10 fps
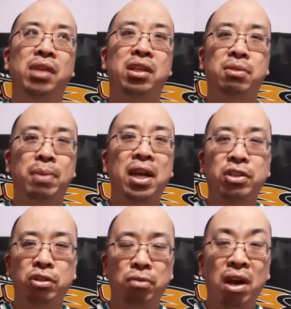
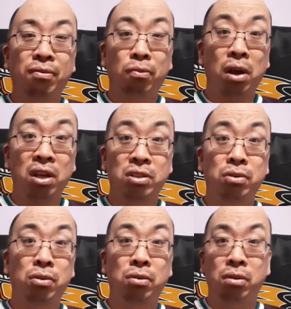expansion draft
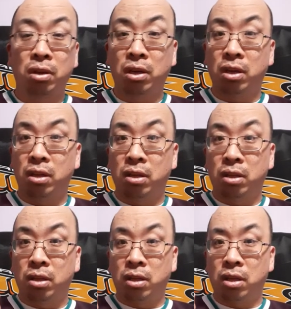roster
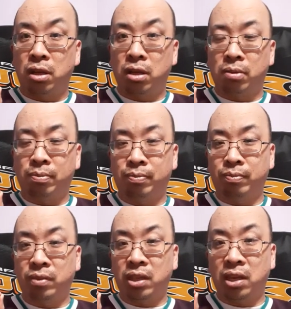um,
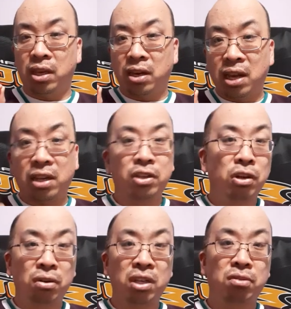in N H
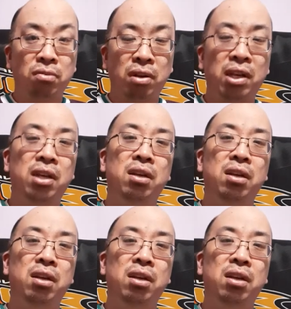L history,